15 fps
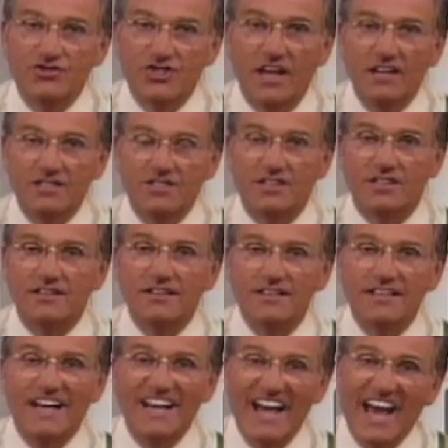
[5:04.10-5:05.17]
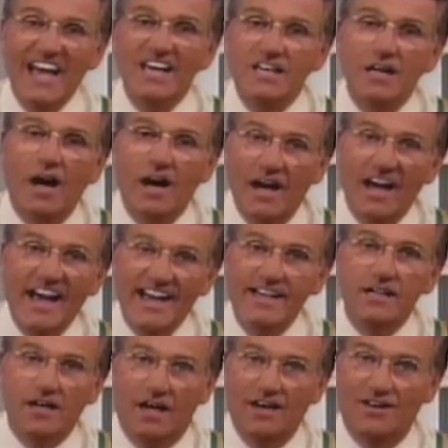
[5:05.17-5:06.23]
gelatin, then agar
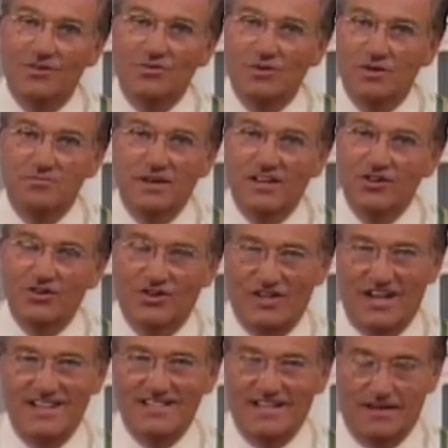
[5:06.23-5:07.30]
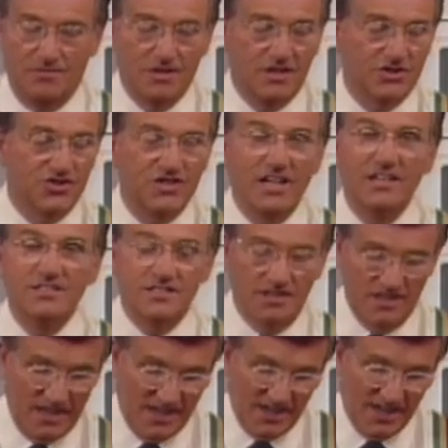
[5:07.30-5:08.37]
would be a good idea, because
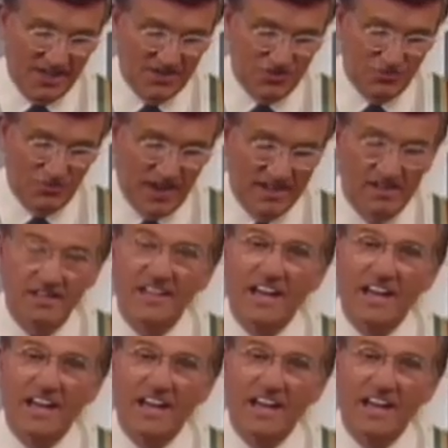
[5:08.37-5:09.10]
gelatin is rendered